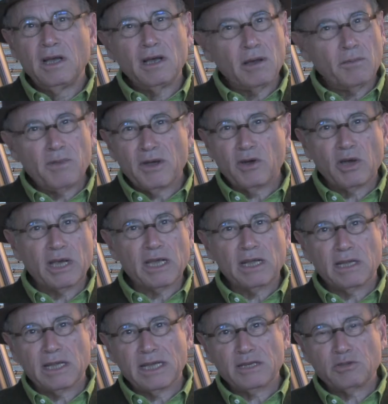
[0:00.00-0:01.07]
American
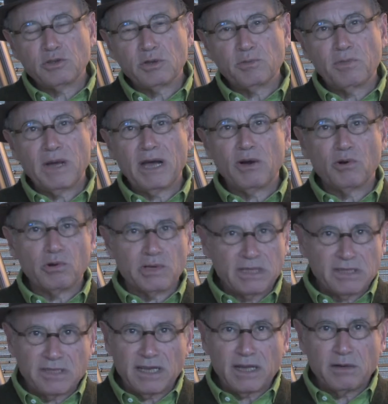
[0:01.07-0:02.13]
Electric Power,
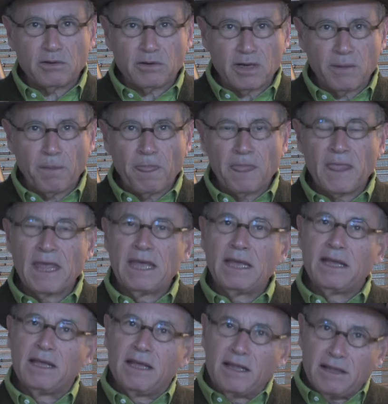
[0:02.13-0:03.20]
et cetera.
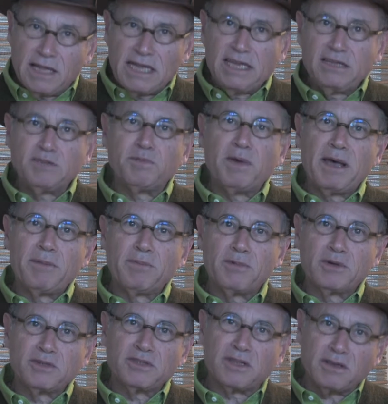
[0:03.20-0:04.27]
These
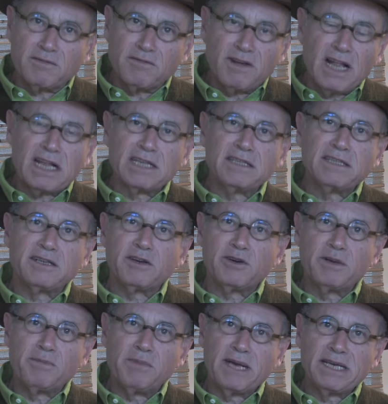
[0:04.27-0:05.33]
members, on a
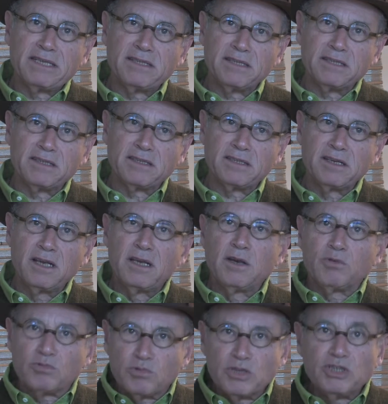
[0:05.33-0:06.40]
voluntary basis,
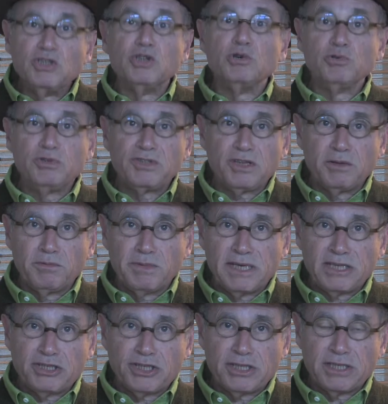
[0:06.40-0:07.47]
reduced
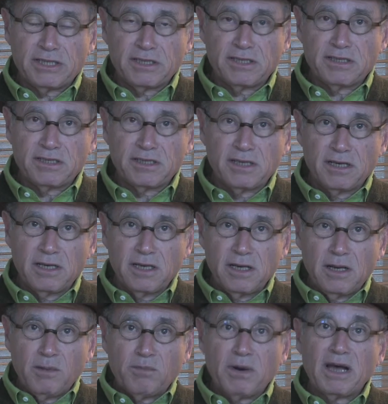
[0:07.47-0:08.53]
emissions
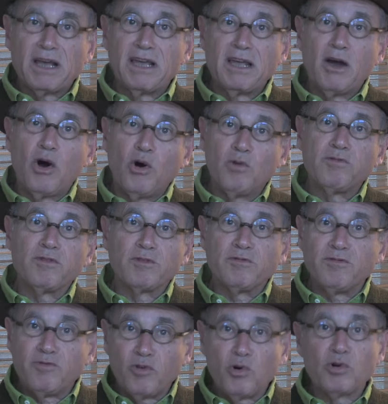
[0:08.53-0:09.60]
by over
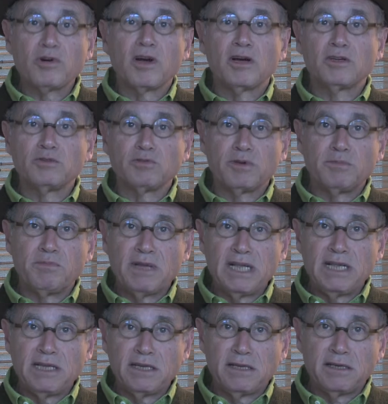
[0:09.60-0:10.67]
400
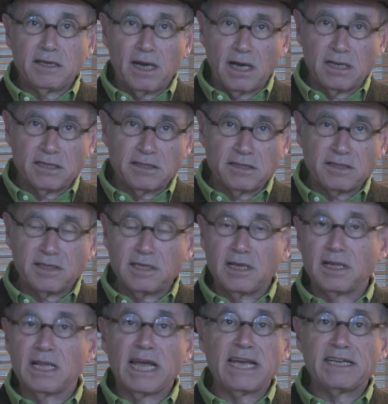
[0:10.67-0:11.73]
million tons in the
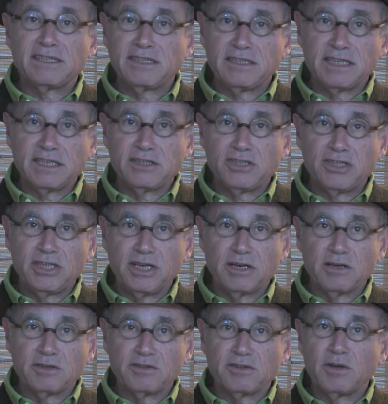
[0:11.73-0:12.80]
last 6
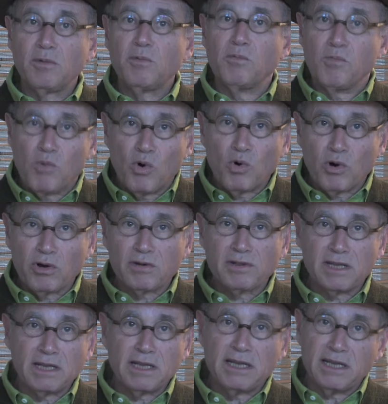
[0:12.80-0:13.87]
years, more
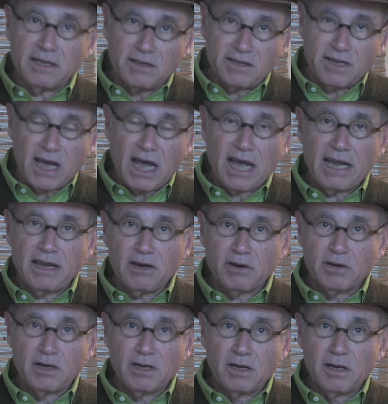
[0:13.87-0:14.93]
than the entire